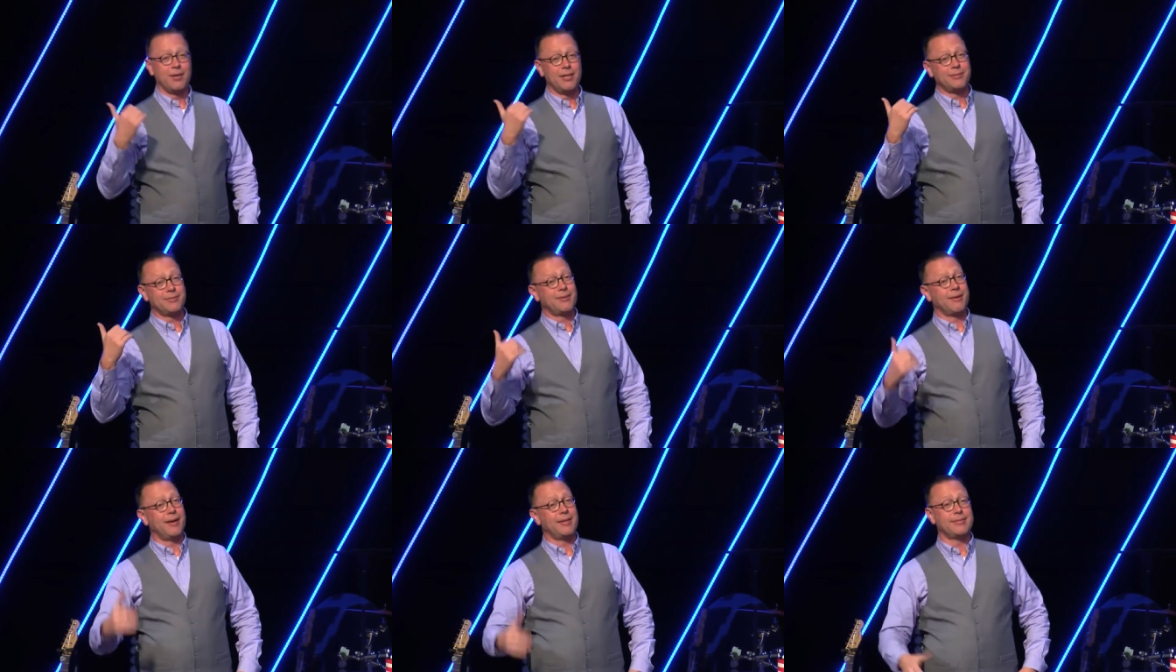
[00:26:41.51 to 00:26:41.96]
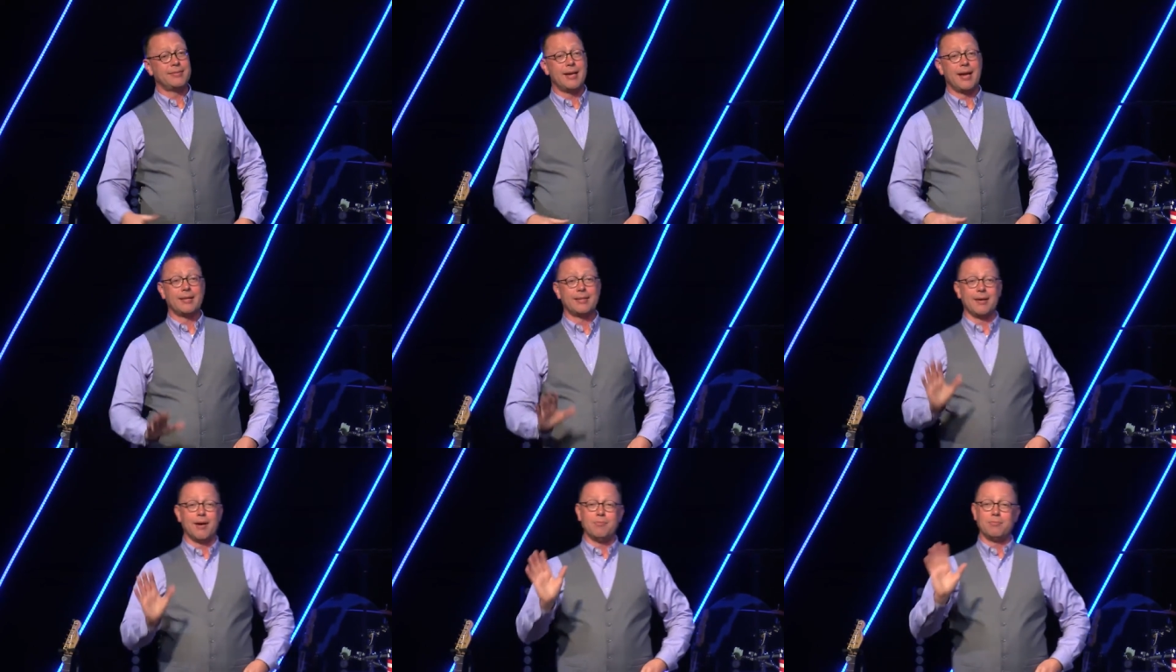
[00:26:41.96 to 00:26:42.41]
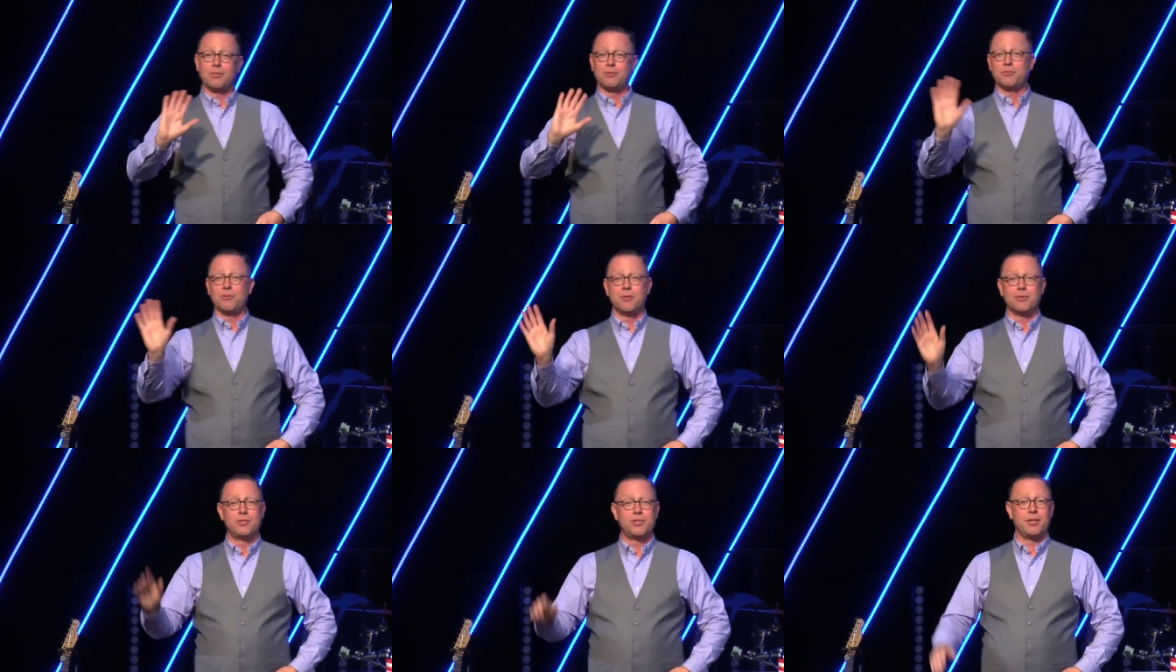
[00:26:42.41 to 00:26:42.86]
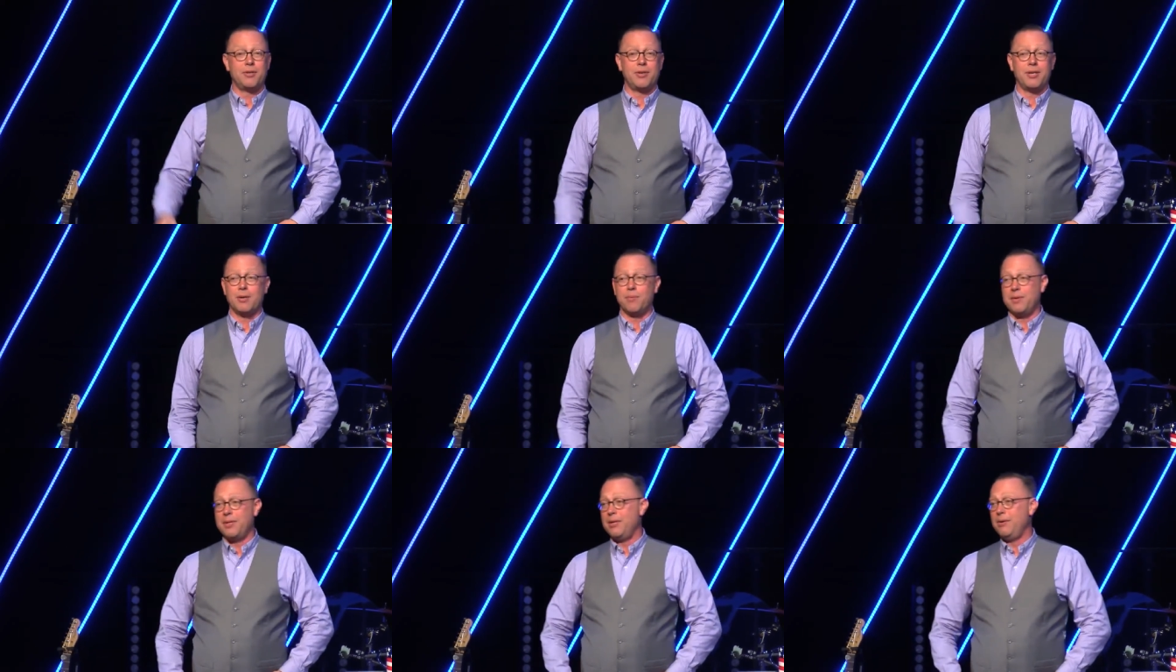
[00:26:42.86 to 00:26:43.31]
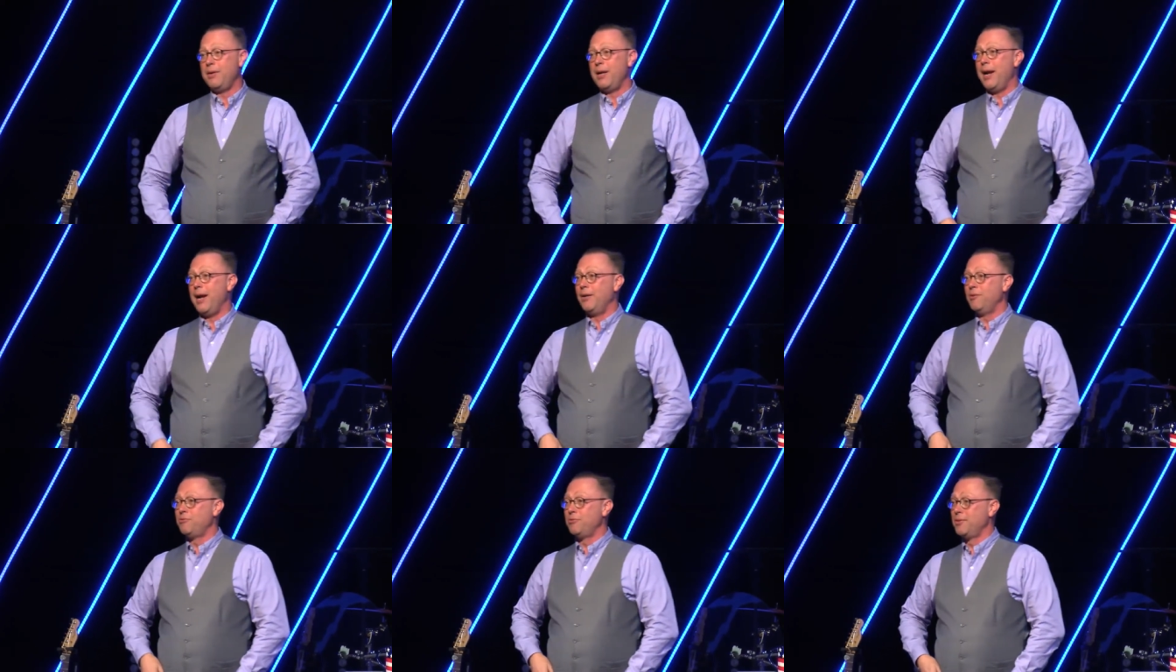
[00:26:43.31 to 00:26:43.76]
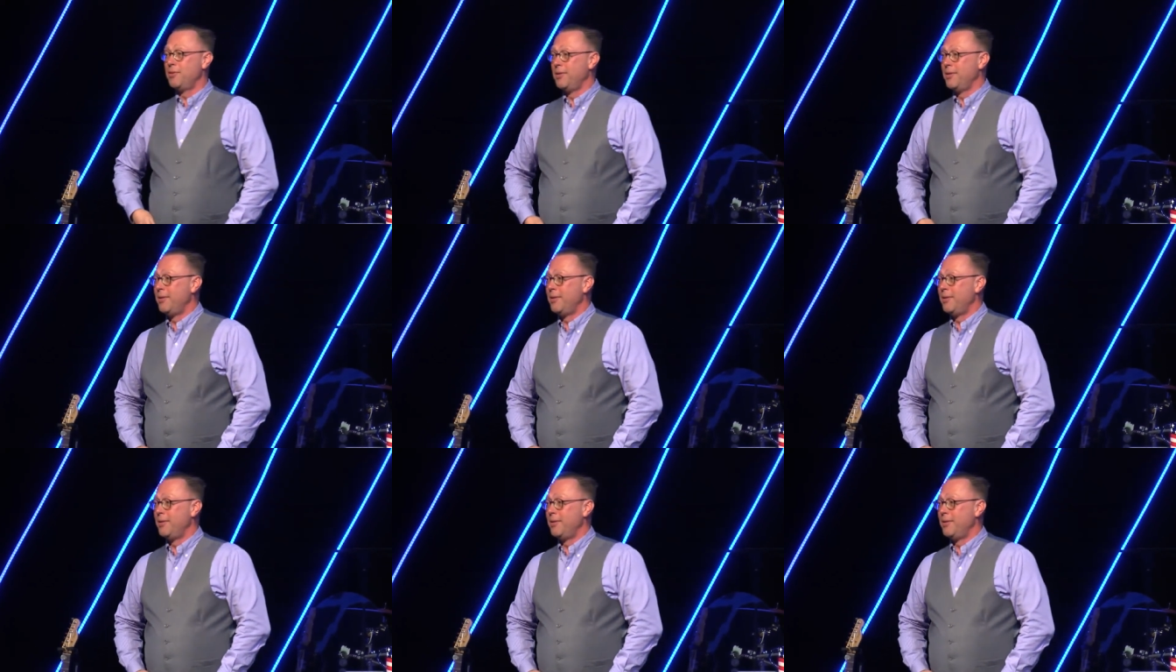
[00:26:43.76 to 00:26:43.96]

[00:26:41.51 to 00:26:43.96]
It's crazy out there. I'm just going to chill here with you guys.